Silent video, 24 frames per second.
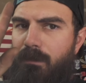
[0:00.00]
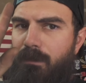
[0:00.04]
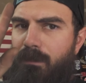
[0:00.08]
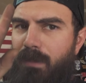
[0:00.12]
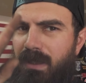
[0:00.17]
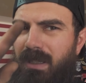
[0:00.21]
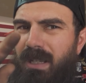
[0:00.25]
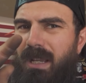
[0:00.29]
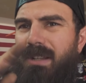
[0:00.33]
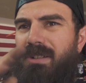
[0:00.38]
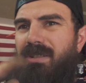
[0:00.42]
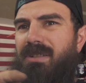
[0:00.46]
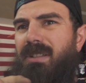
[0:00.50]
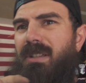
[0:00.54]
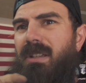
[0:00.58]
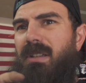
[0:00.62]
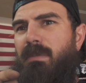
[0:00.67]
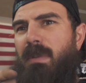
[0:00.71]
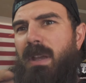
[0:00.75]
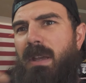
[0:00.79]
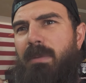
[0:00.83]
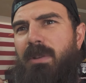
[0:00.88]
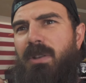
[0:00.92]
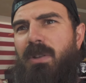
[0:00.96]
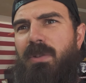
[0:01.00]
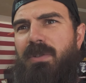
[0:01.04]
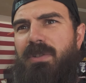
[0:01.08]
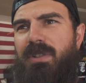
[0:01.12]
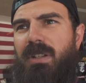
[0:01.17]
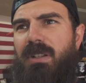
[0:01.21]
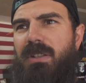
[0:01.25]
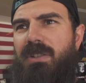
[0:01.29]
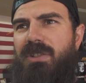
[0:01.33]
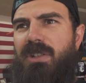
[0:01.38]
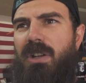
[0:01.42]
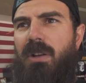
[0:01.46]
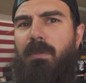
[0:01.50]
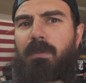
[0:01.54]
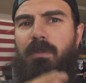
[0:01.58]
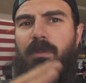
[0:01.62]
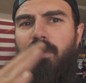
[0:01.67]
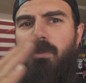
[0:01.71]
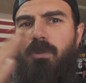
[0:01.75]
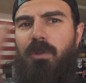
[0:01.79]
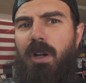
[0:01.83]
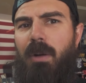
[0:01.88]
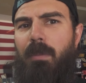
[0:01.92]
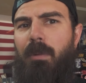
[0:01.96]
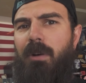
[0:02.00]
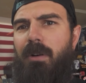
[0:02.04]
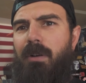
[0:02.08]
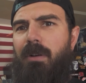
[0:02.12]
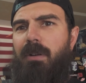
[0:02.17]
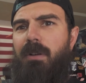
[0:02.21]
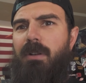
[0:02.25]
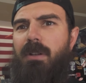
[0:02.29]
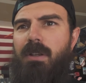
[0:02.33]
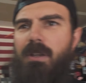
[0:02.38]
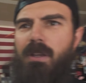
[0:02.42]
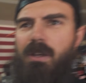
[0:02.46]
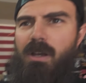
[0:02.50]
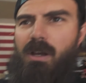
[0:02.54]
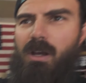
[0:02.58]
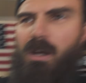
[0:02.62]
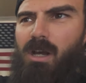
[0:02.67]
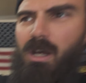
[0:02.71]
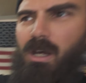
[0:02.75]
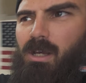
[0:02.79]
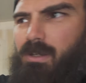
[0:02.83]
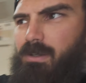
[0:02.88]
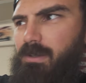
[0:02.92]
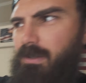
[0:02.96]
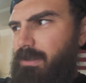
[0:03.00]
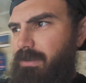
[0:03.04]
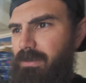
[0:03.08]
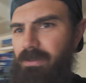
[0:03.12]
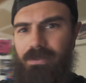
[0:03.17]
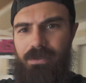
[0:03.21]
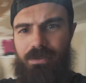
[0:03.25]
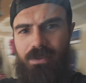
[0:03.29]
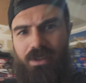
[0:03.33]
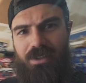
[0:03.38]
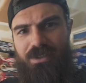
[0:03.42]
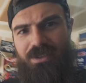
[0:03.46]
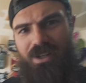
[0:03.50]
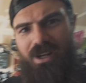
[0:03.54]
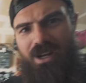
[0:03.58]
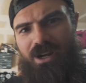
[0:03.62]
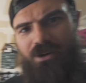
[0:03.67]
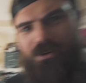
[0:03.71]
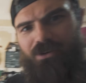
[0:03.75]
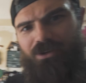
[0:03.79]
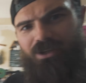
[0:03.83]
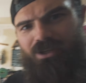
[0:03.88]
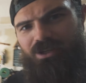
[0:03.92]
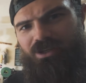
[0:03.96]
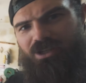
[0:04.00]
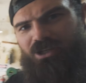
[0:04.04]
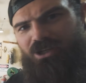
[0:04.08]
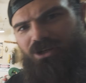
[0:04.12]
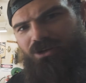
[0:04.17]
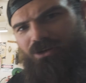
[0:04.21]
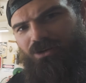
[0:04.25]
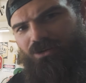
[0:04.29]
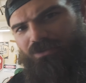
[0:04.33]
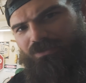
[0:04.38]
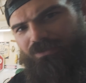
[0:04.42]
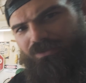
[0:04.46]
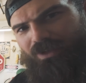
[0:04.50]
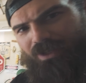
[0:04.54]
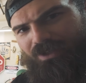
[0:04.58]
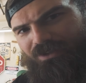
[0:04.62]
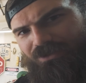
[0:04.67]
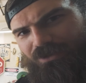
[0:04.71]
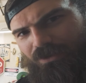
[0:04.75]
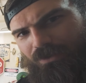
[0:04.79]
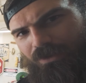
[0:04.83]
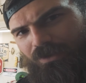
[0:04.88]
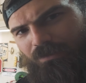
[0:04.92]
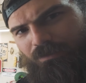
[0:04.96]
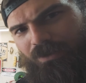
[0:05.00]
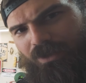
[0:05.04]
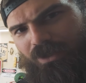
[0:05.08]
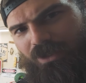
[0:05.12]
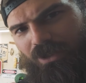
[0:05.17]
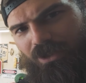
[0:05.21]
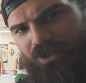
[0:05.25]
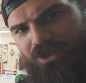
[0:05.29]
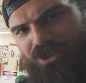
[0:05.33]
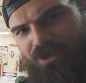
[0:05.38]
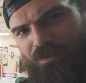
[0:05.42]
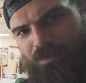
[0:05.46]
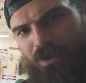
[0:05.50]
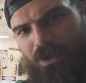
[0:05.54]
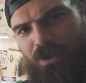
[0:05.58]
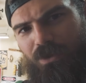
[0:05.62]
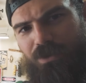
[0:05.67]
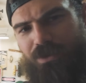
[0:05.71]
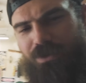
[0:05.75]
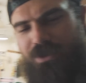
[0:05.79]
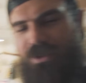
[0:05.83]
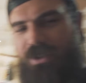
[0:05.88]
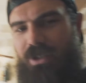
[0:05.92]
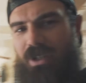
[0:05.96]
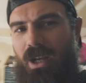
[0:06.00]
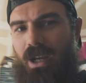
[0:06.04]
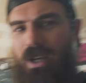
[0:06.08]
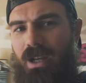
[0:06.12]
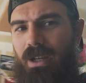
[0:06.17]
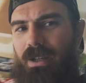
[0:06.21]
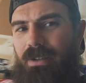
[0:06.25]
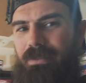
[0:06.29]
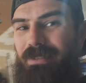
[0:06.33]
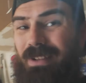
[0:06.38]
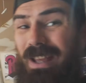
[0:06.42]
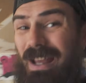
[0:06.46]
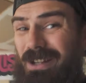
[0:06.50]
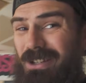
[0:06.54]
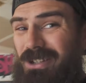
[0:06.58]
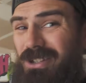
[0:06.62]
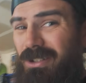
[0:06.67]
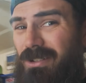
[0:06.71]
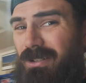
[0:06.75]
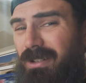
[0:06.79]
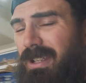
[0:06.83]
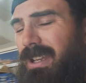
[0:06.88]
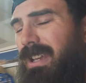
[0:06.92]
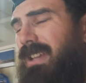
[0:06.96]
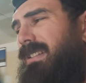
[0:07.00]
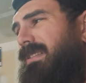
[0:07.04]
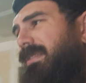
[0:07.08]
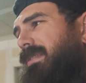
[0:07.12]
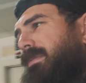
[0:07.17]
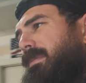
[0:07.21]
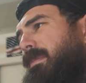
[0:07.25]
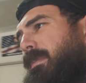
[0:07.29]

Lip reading: potentially maybe using some rubber on this area here that's going to be exposed. Not sure yet.